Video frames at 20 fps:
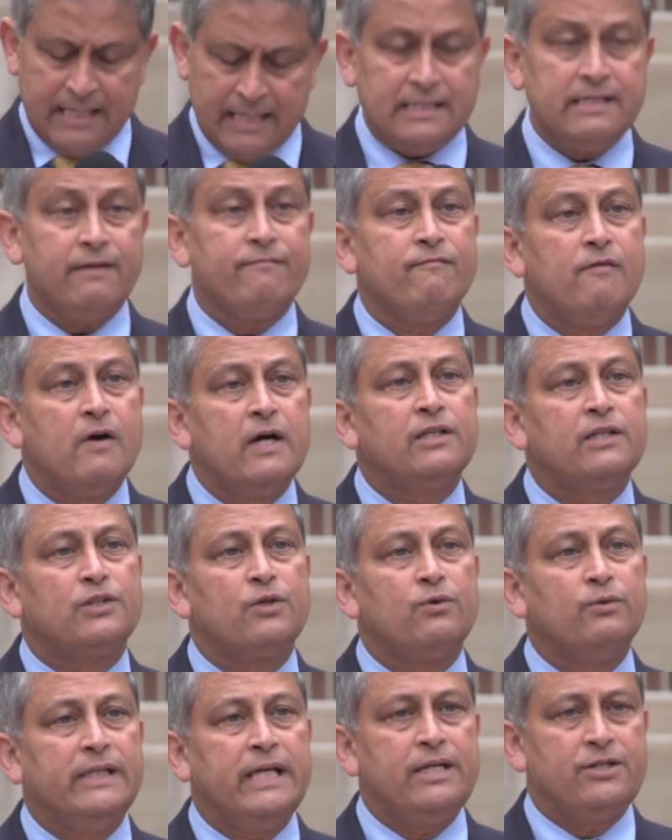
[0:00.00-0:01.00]
as they worked
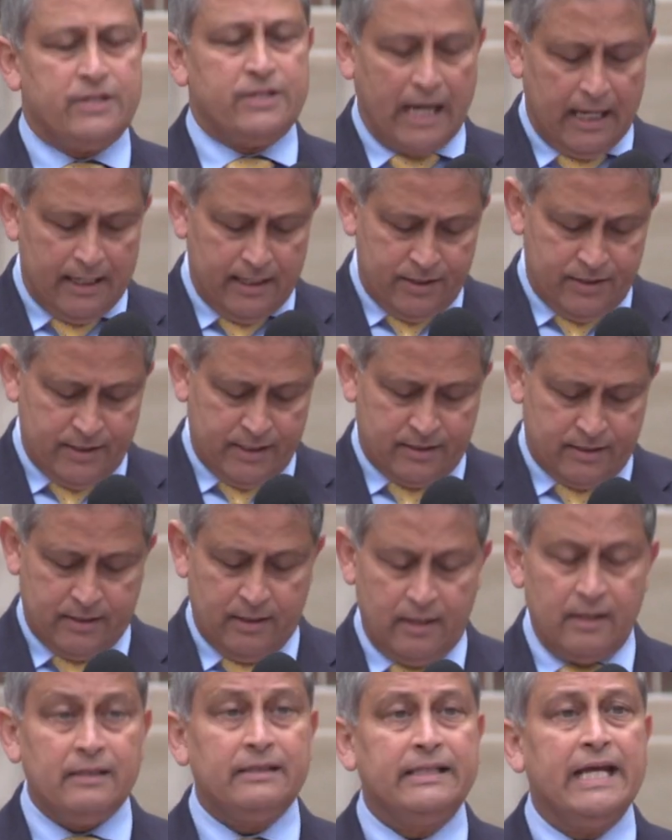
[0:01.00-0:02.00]
through these challenges.
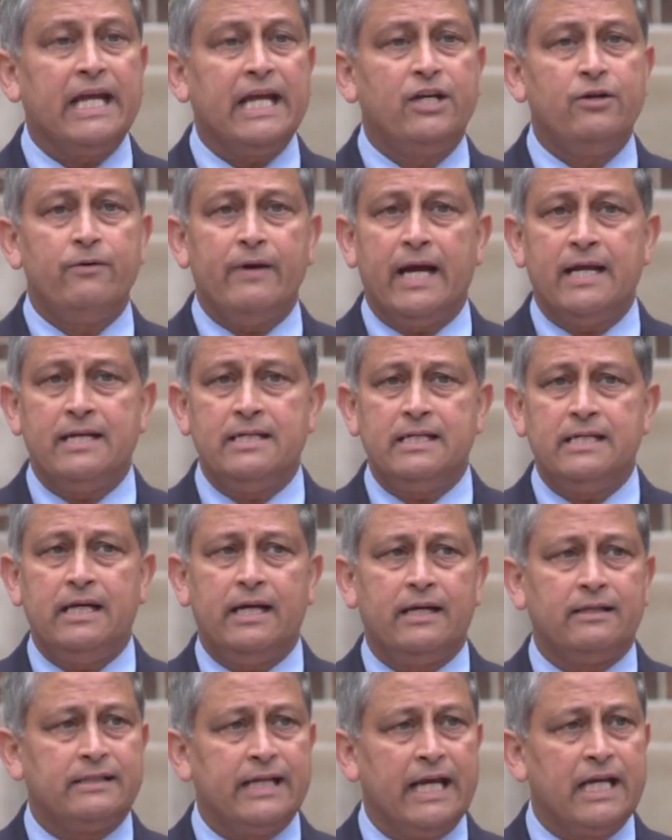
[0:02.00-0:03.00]
Thank you,
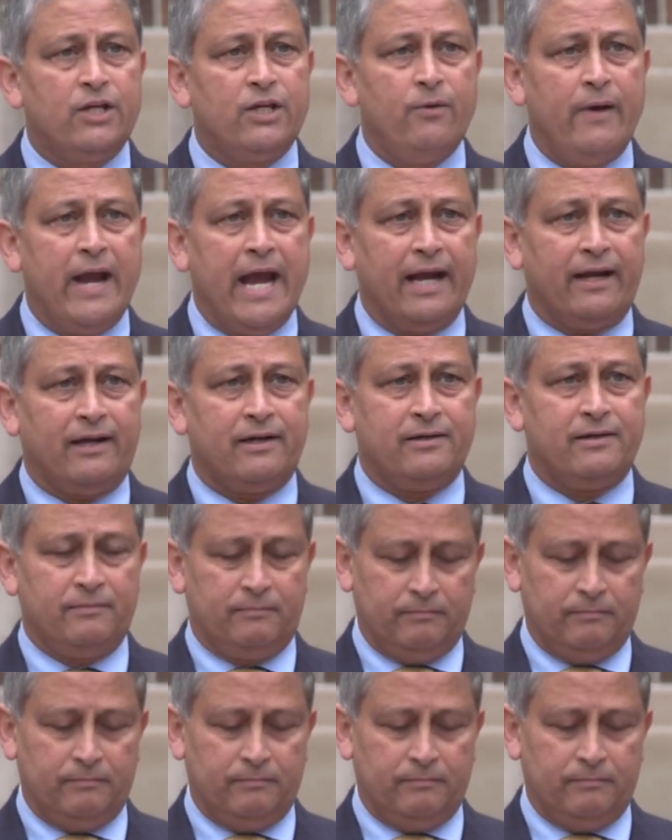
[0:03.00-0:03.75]
Andy, and thank you, Hank.